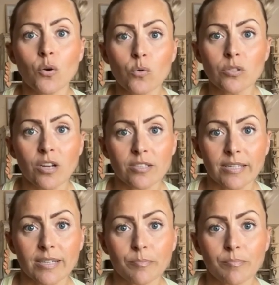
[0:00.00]
cord
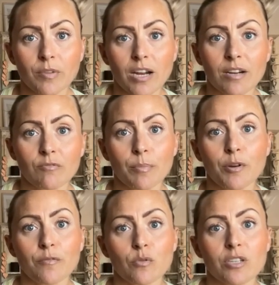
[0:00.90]
cutting
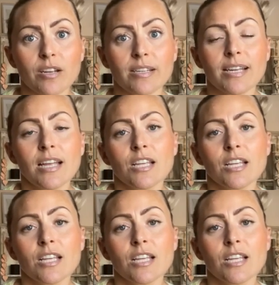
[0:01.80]
removal done.